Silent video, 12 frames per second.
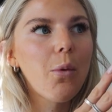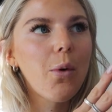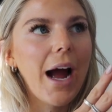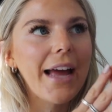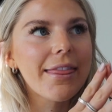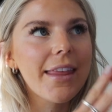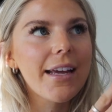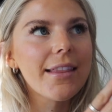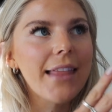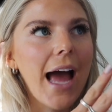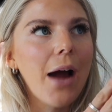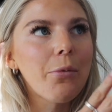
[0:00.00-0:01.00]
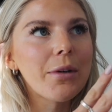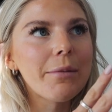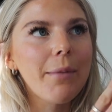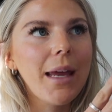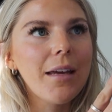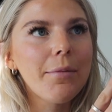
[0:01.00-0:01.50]
I think that would
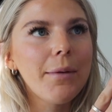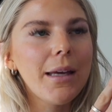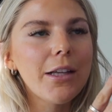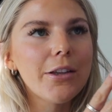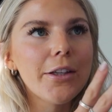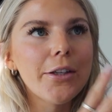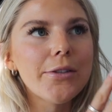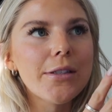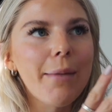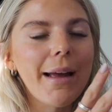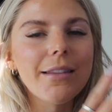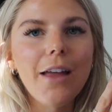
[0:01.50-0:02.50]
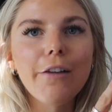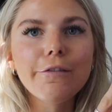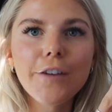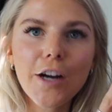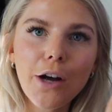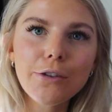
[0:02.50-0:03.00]
make me lose my
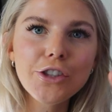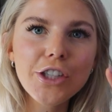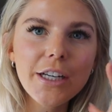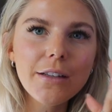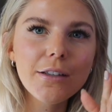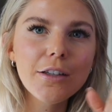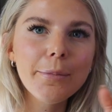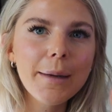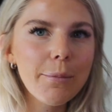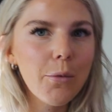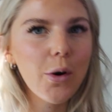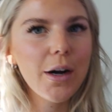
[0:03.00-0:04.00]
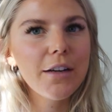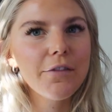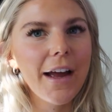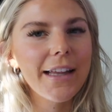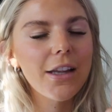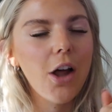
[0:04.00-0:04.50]
love for coaching a little bit more if
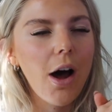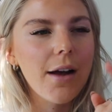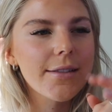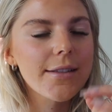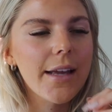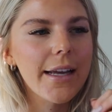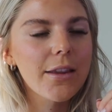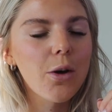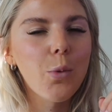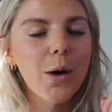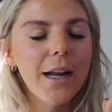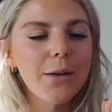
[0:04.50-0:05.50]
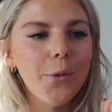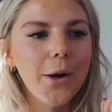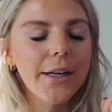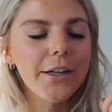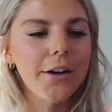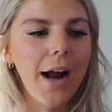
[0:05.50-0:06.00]
I lost like the
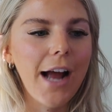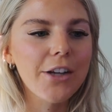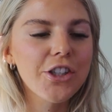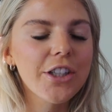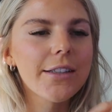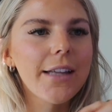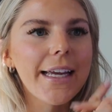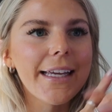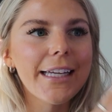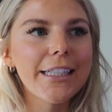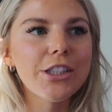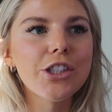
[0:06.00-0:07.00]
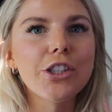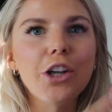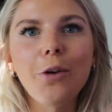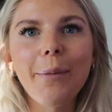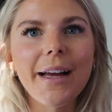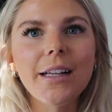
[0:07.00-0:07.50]
one-on-one interaction and like getting to
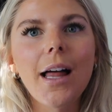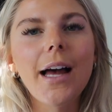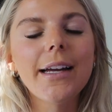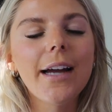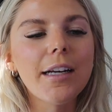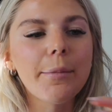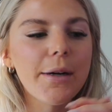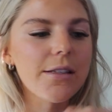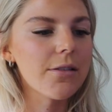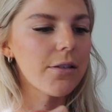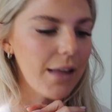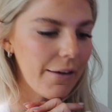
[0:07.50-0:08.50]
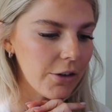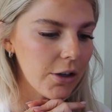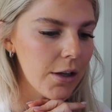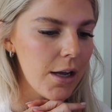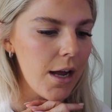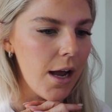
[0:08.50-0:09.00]
know my client on a personal level.